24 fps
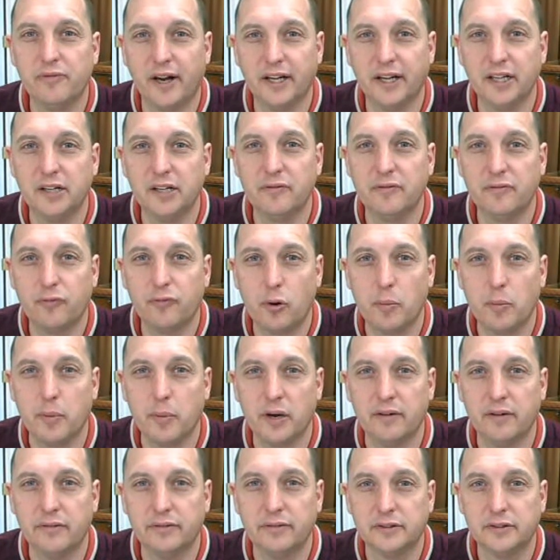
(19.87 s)
find it
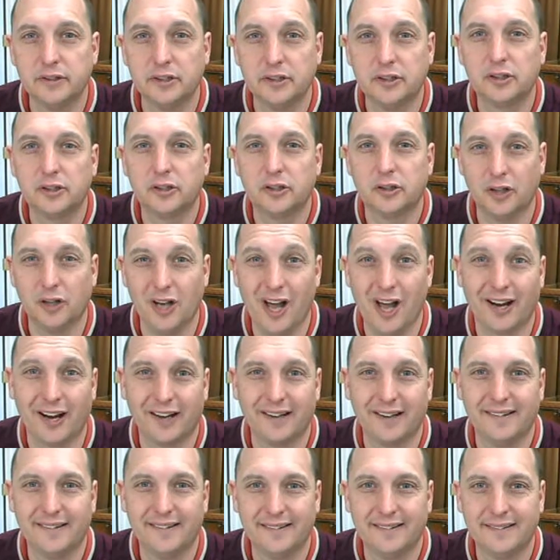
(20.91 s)
informative. Good luck.